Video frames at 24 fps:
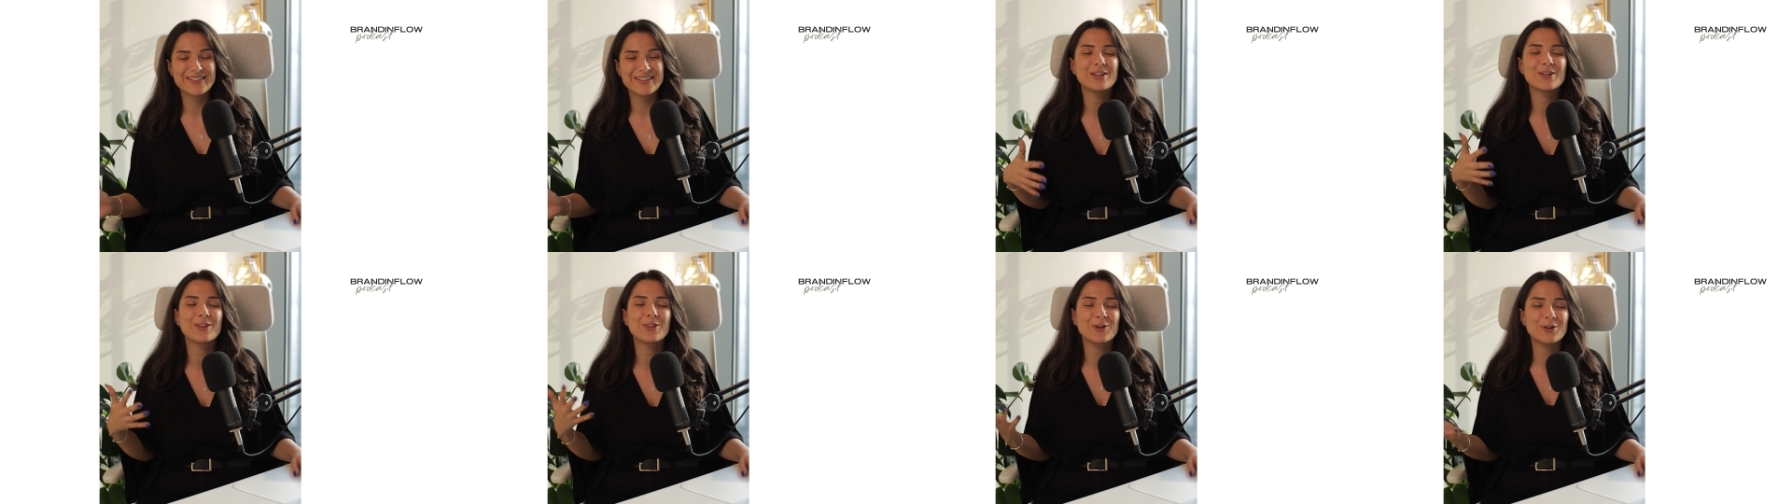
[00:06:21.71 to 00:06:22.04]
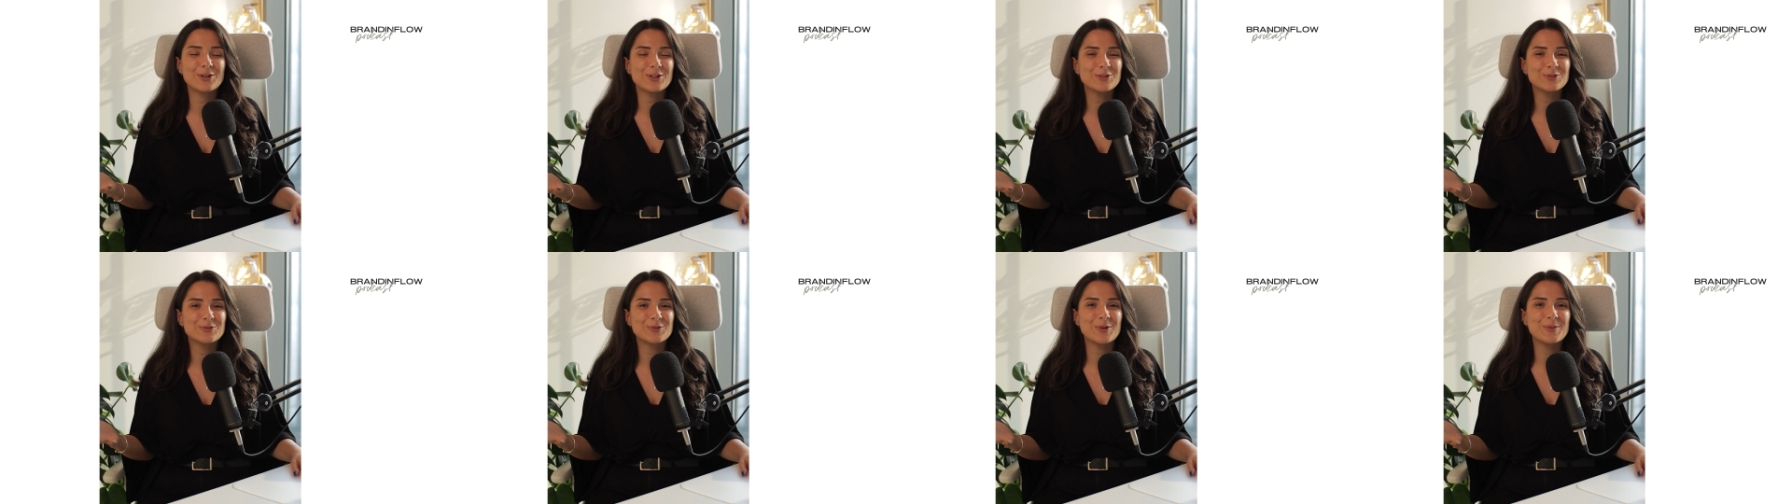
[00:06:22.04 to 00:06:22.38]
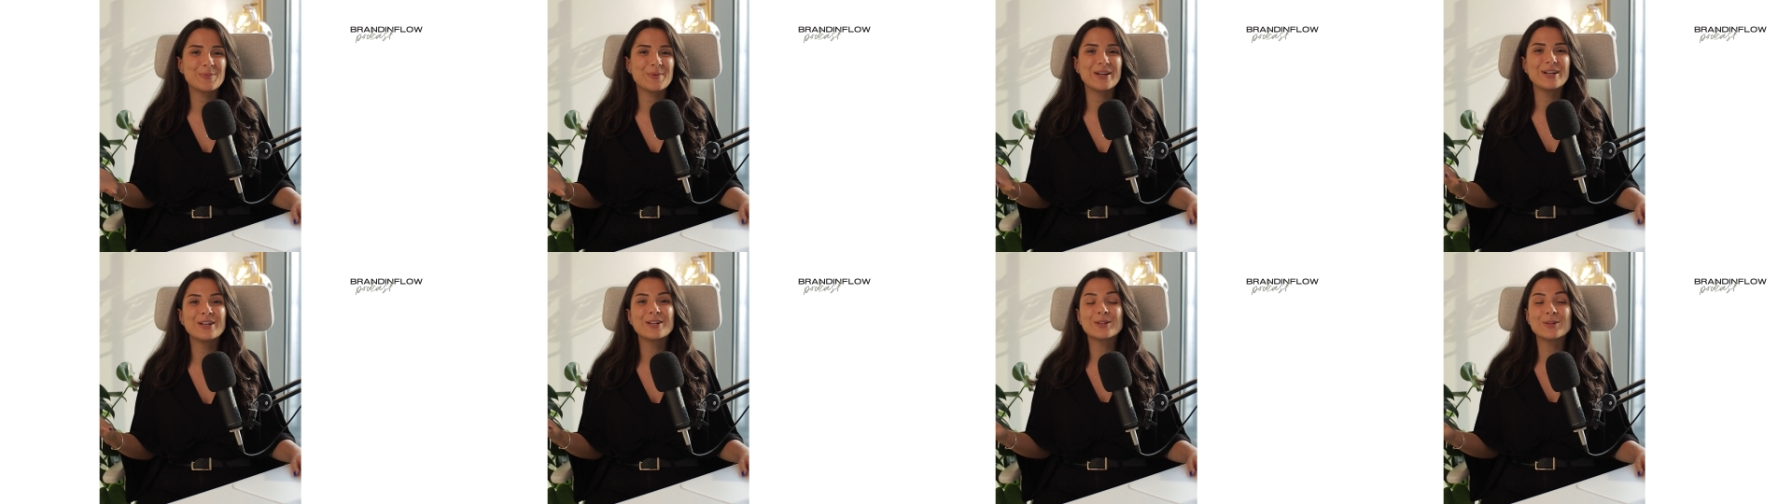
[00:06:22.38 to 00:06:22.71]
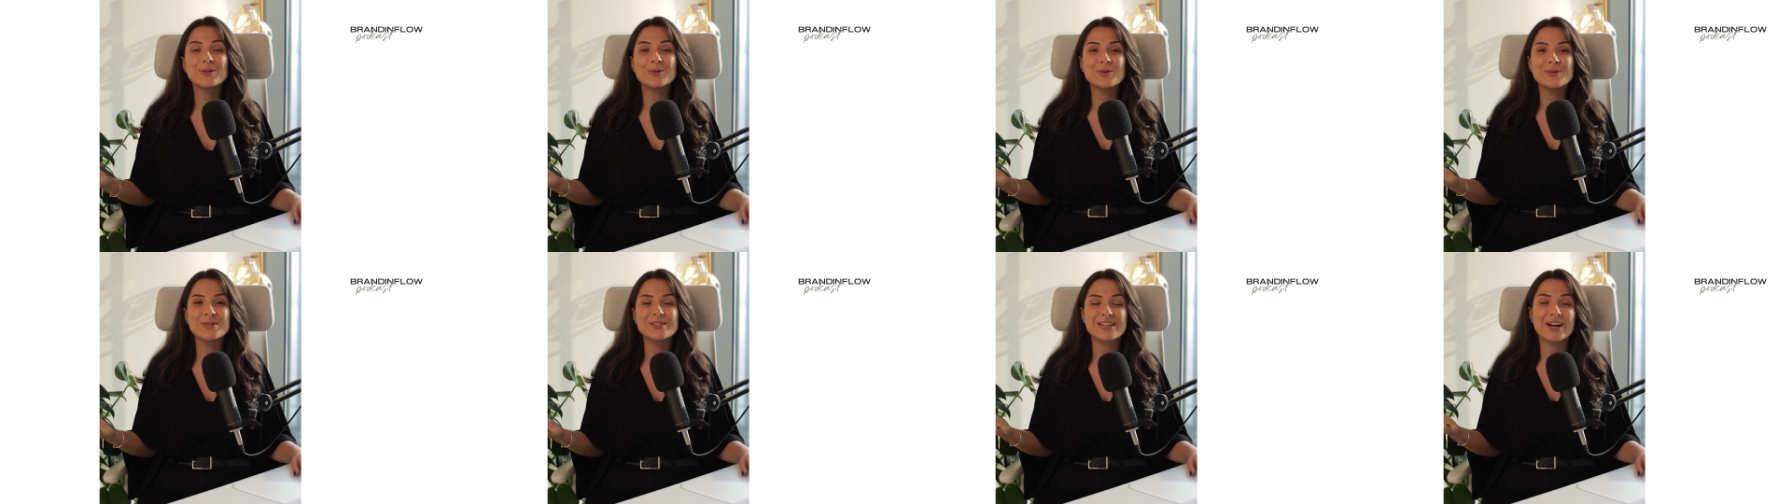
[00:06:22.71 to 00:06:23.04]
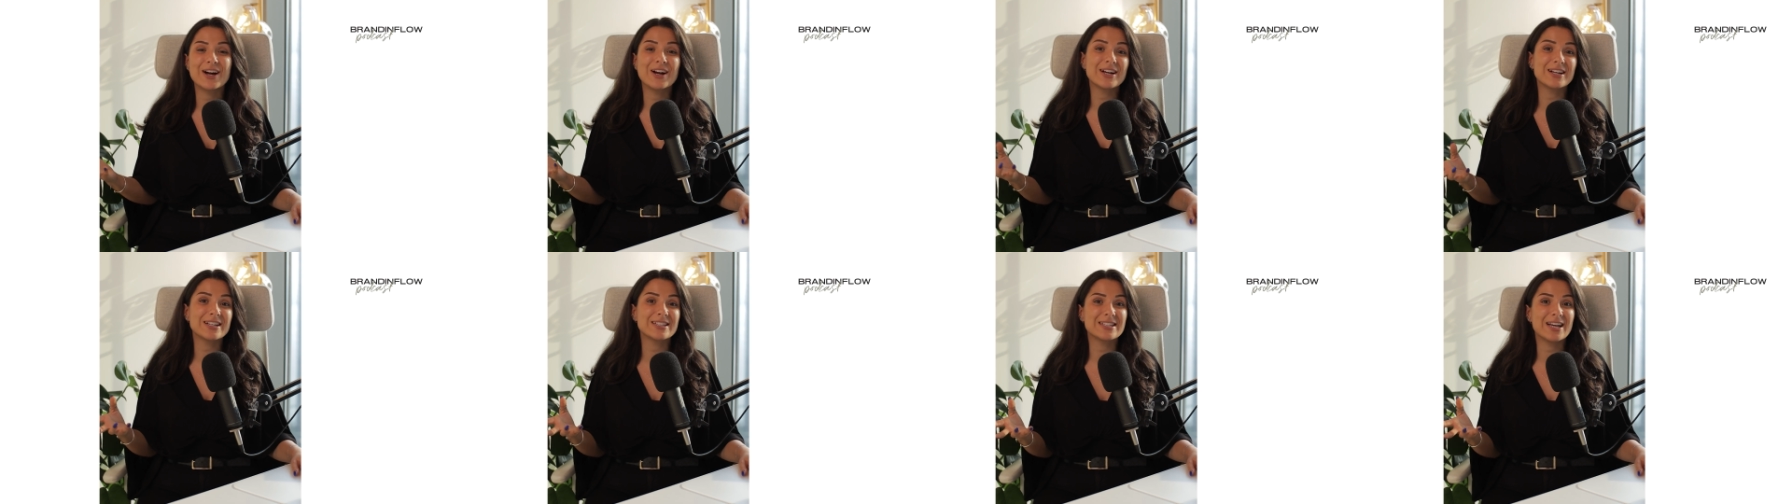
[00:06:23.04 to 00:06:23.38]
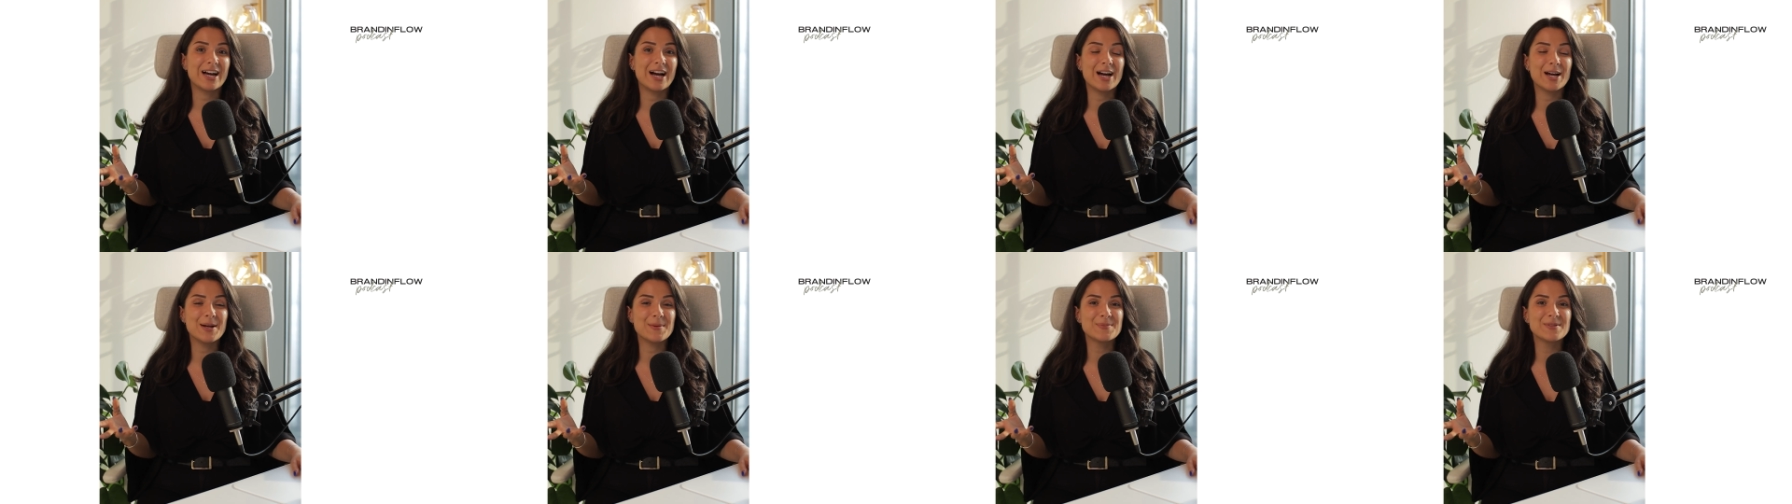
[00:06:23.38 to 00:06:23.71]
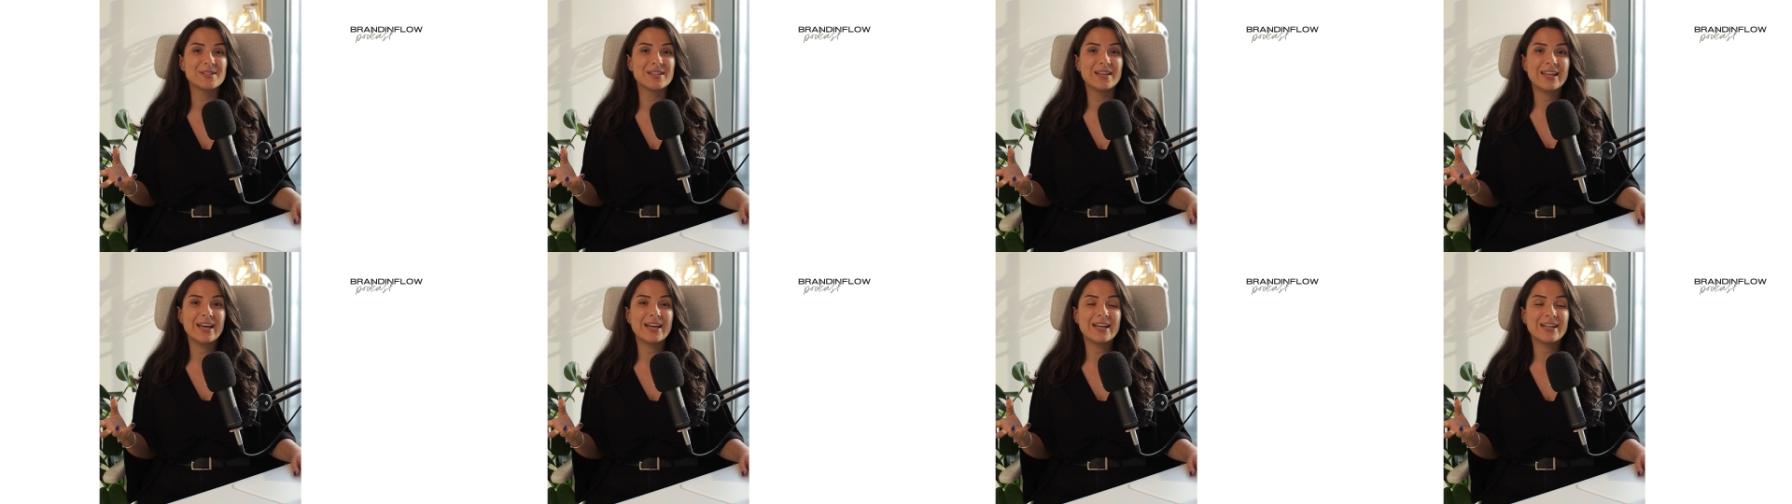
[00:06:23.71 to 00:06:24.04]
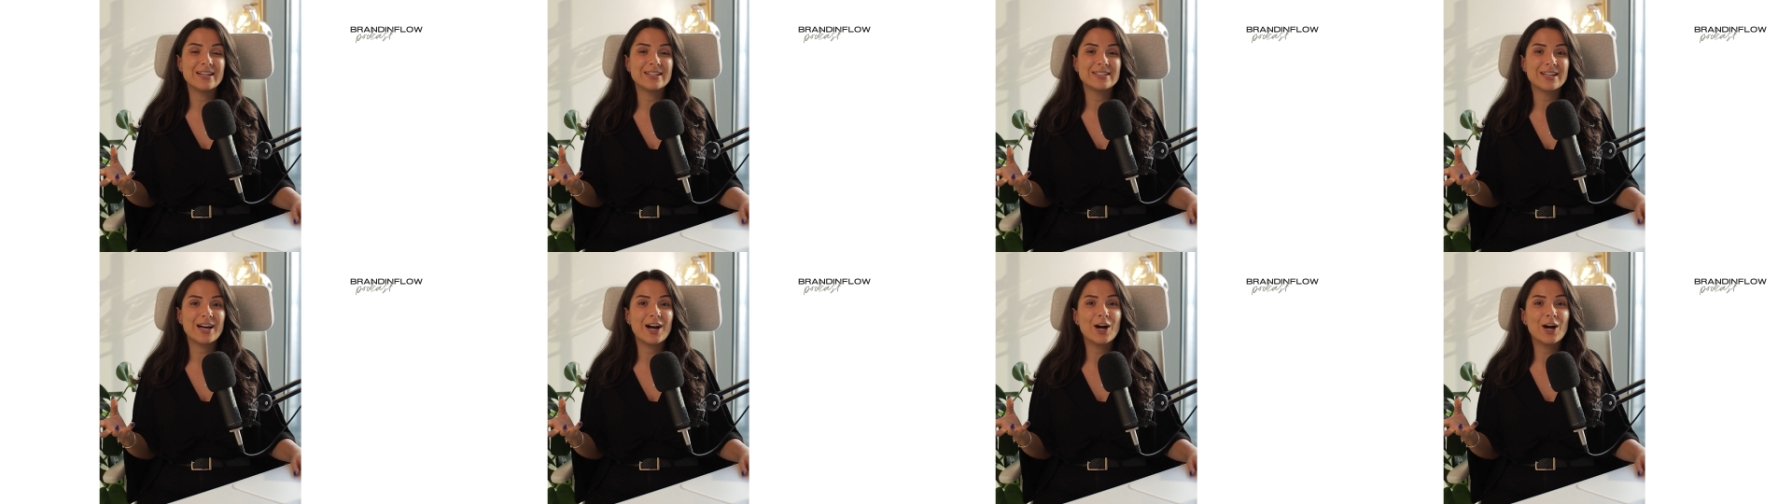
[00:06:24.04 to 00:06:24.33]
The third group includes archetypes that